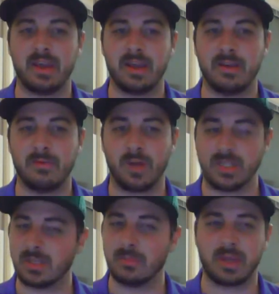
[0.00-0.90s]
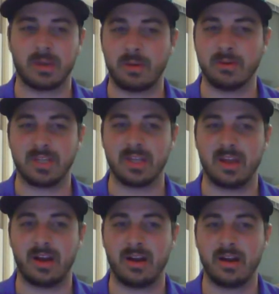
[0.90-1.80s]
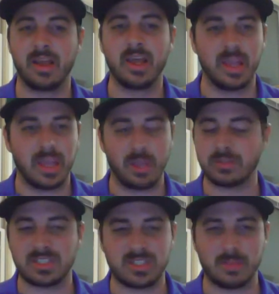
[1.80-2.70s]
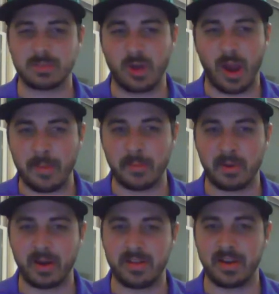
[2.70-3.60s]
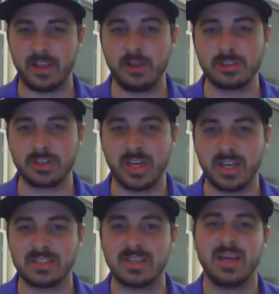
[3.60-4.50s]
And it seemed like when he was in there, he was the same scrappy player that he usually is.